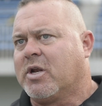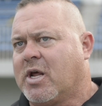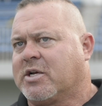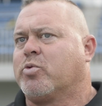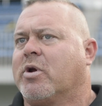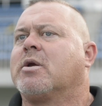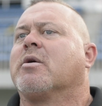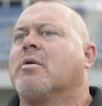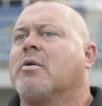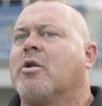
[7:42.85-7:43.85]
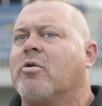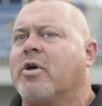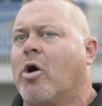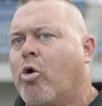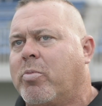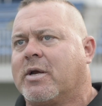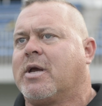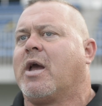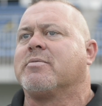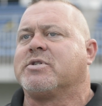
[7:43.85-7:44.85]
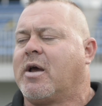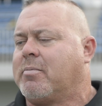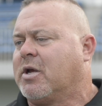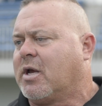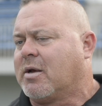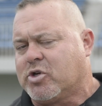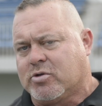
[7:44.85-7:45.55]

But next week, and you know the OBIC games, the IBM games,